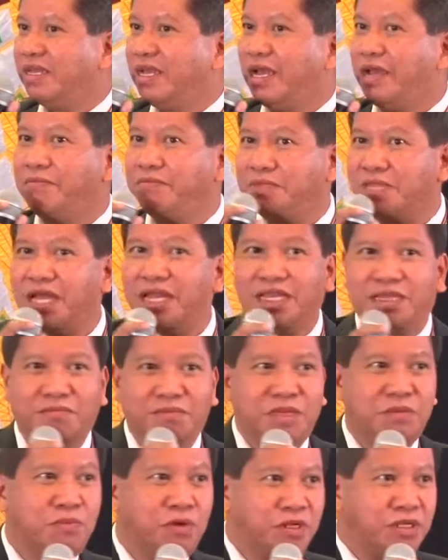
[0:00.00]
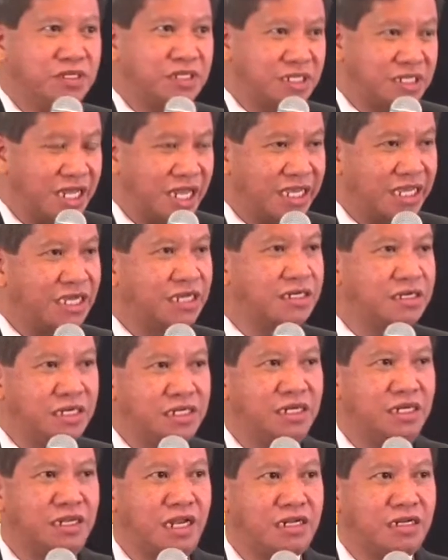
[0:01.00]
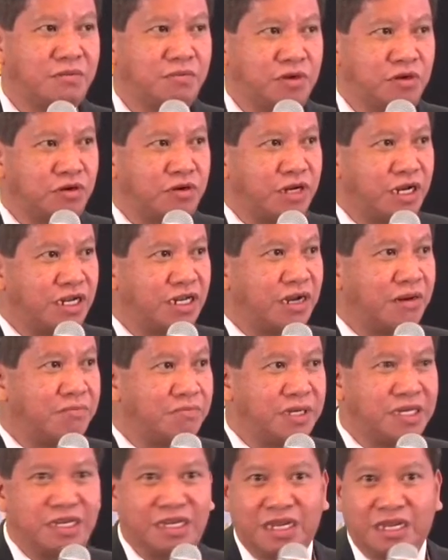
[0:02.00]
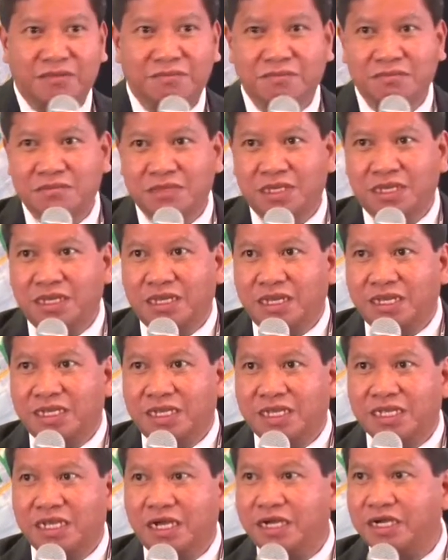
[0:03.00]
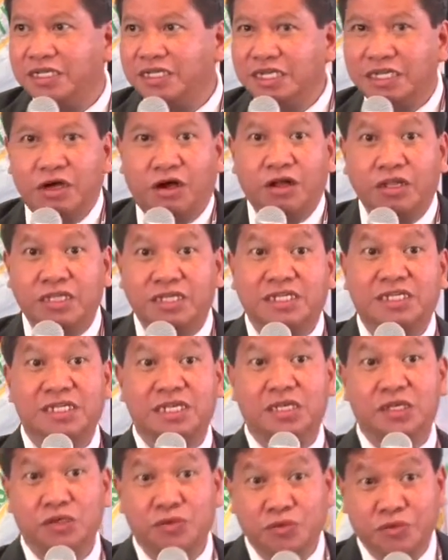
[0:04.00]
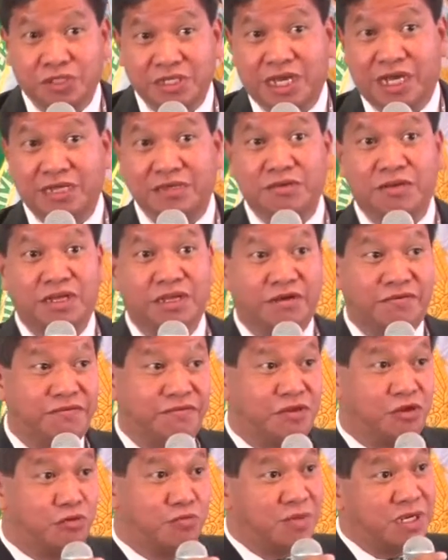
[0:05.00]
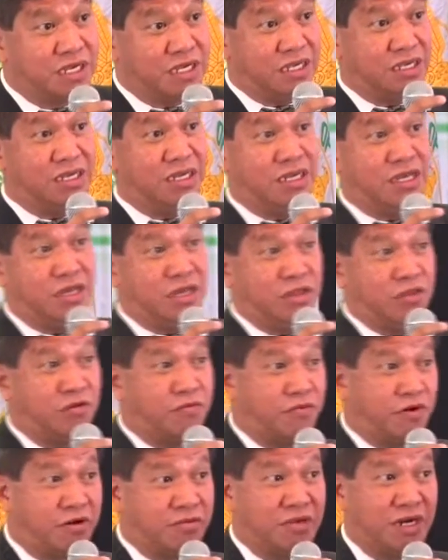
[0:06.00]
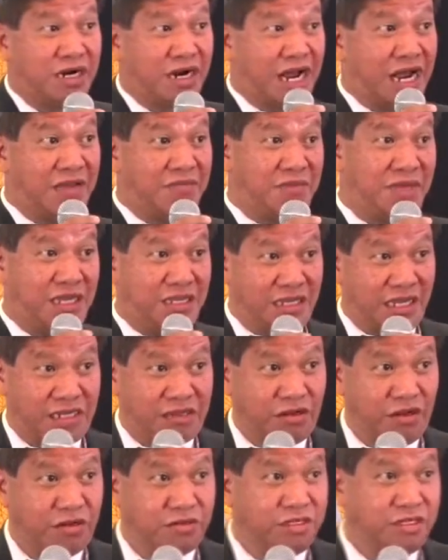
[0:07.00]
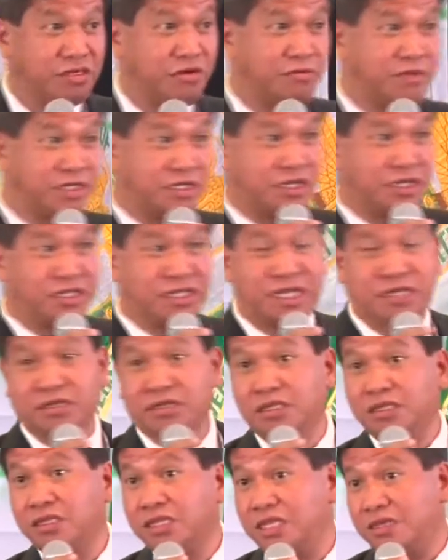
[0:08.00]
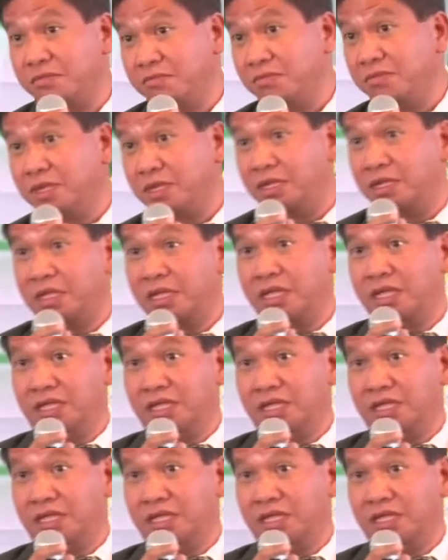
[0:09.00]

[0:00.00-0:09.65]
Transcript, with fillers: I'm telling people, just like a, an entrepreneurial company, I'm encouraging all the CUs, actually, of UP to form their IP and technology commercialization team.